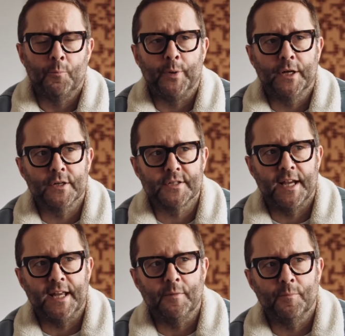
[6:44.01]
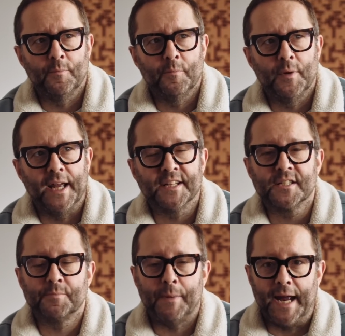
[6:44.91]
because they
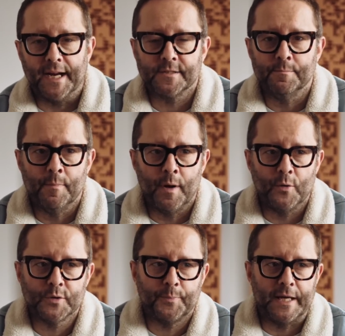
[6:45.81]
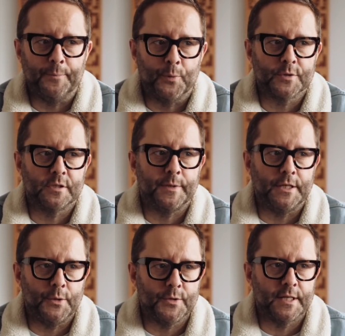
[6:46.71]
expect most people to be
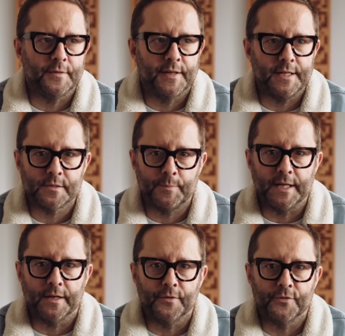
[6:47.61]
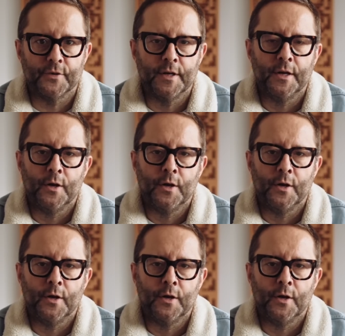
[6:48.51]
using these speakers